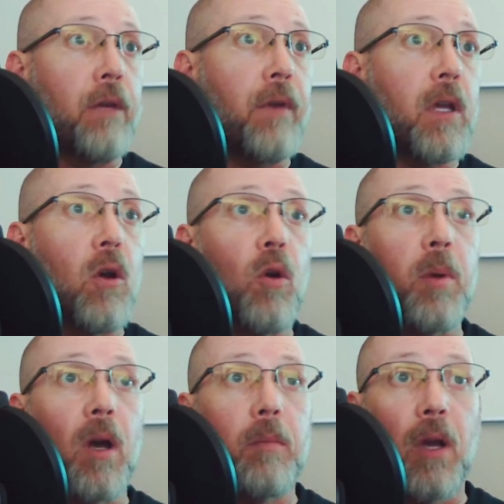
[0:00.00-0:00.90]
If I go
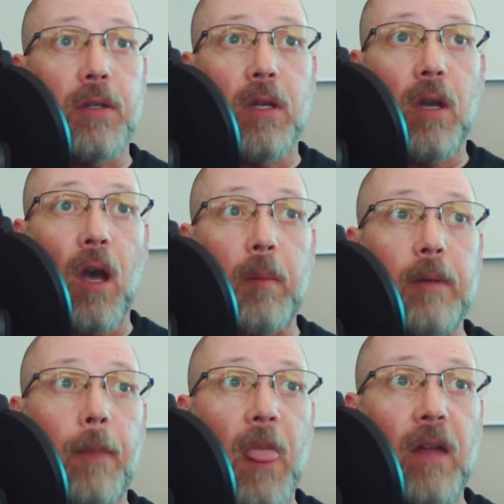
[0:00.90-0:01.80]
upon Boston
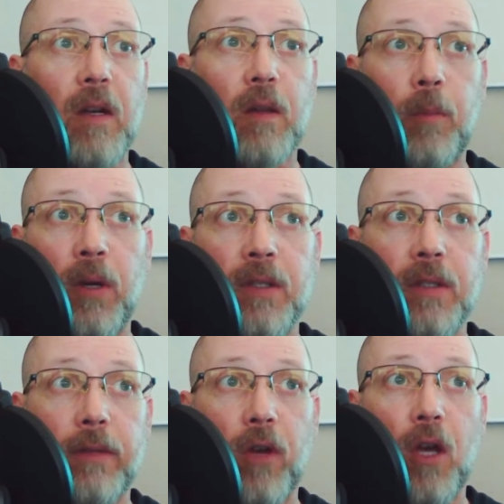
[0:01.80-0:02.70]
Common, and in the
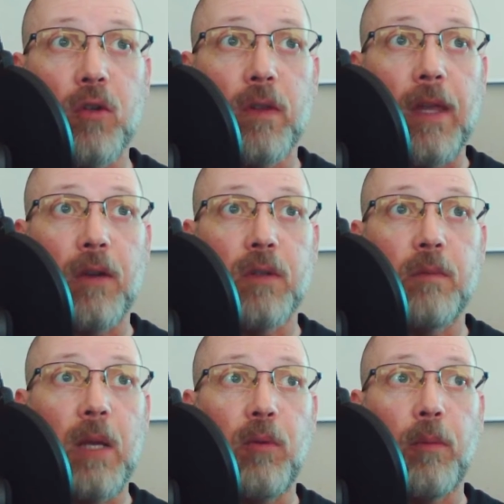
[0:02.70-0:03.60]
presence of
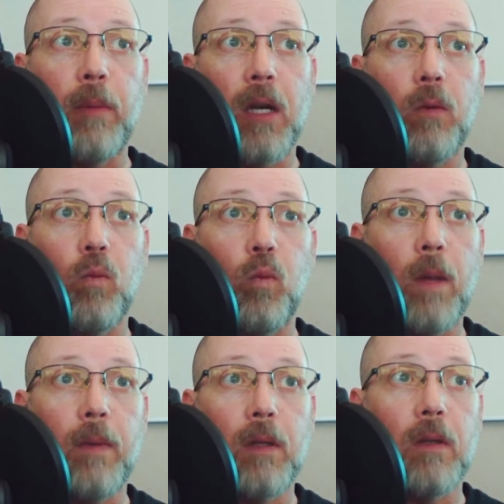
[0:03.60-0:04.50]
100,000 people, men and
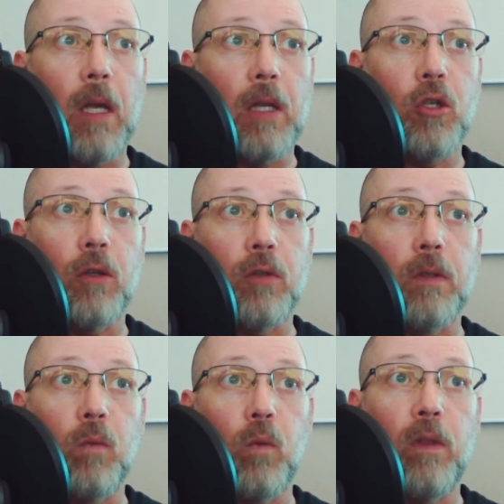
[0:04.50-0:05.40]
women and
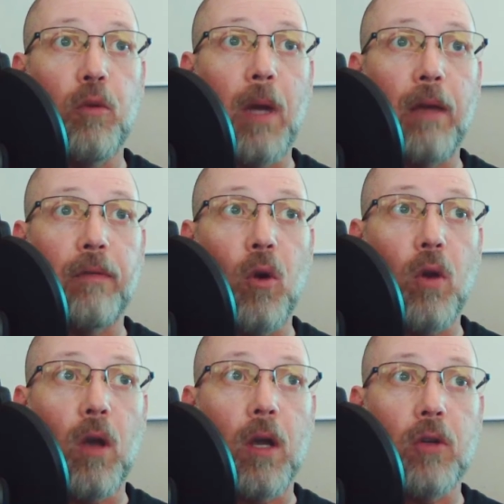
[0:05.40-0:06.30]
children, with whom I have no
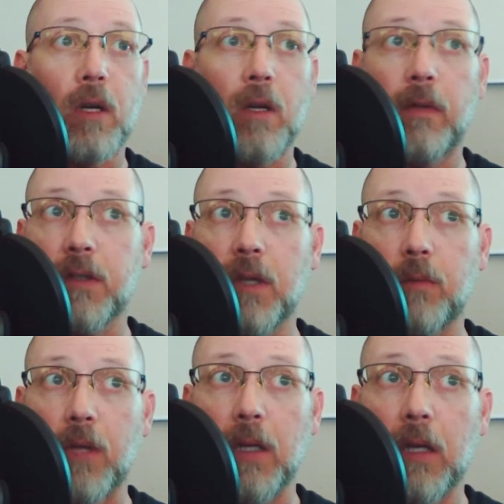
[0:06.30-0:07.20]
contract on the
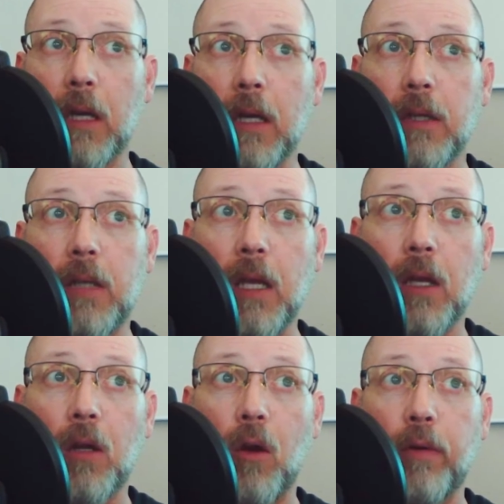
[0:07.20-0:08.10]
subject, take
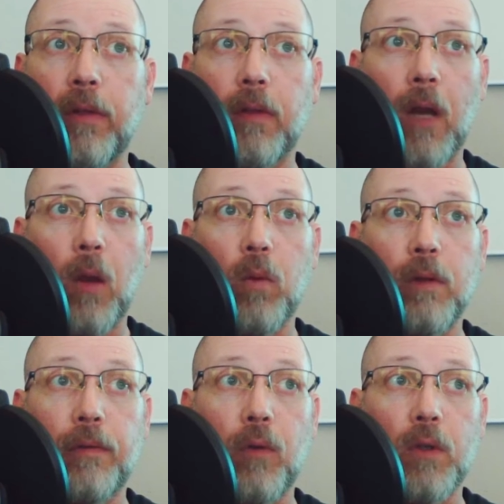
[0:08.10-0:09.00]
an oath that I will
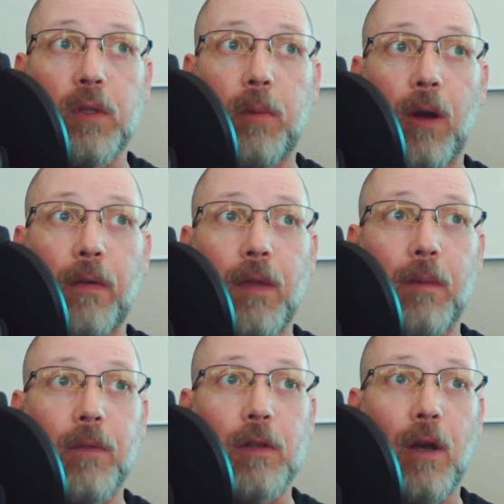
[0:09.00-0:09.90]
enforce upon
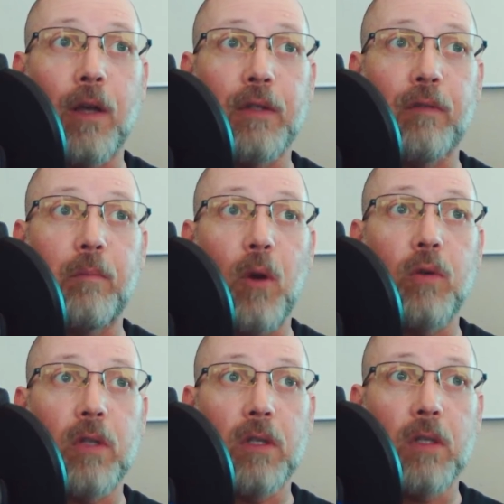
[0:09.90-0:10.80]
them the laws of
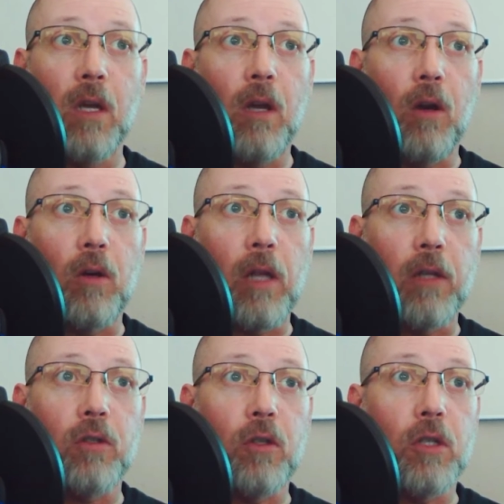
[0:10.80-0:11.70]
Moses, or
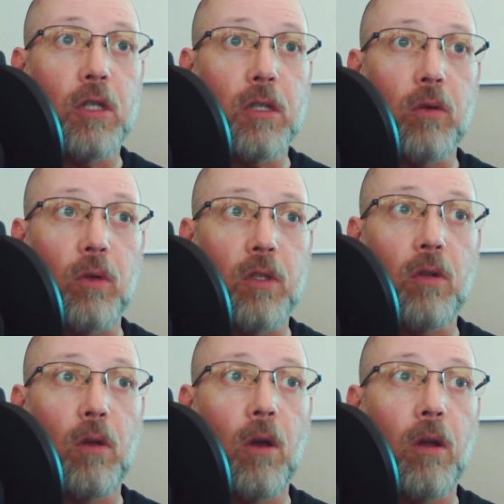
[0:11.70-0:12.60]
Lycurgus, or
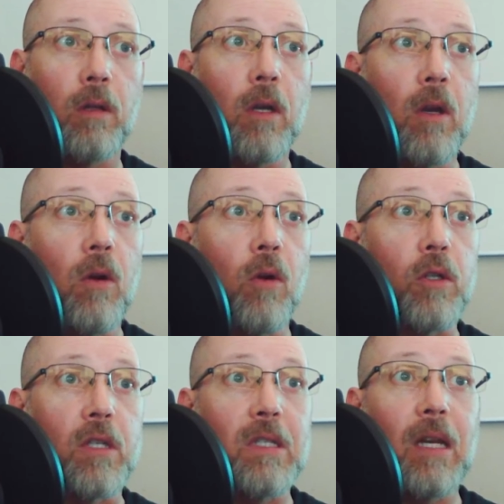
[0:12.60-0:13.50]
Solon,
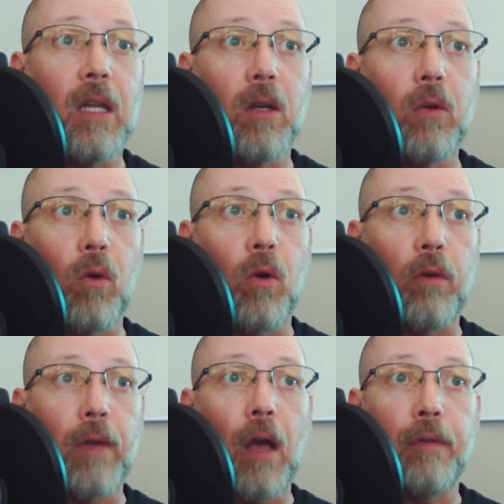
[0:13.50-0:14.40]
or Justinian,
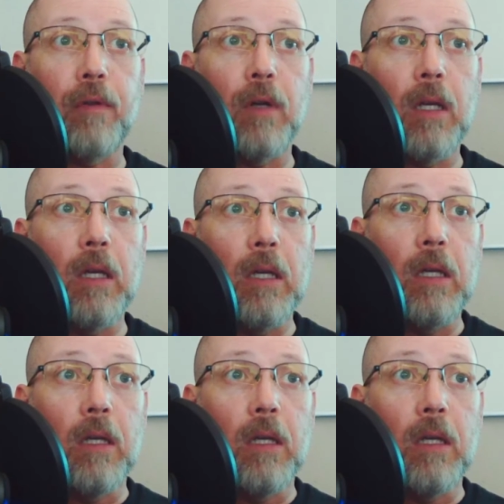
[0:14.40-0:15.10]
or of Alfred,